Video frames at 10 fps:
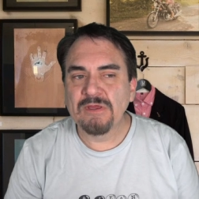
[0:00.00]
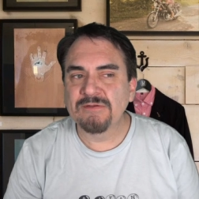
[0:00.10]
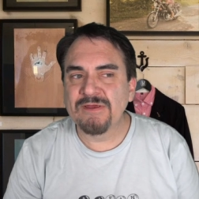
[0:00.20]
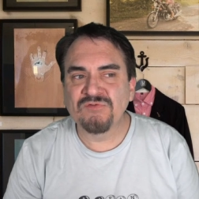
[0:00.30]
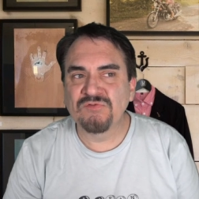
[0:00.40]

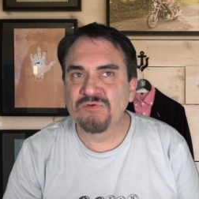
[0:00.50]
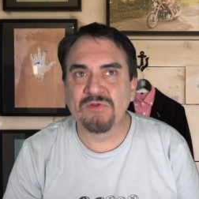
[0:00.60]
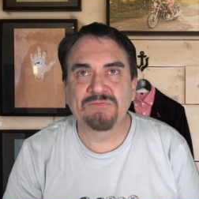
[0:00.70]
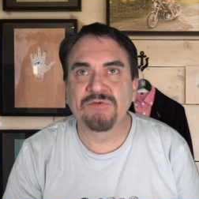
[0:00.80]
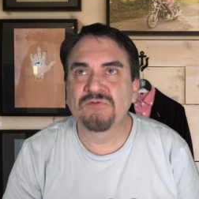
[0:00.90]
unless, you
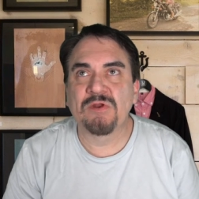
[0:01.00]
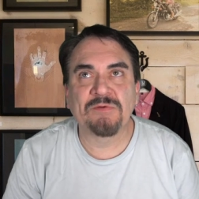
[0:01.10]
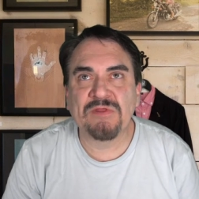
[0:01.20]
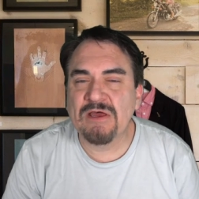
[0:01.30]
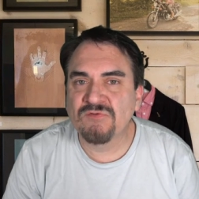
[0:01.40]
know, they've looked it up
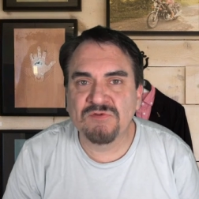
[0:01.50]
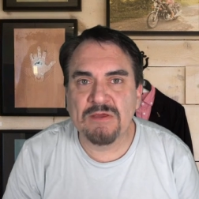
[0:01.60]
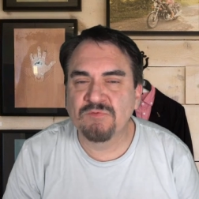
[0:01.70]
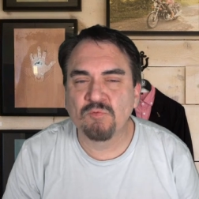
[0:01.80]
1,000 times.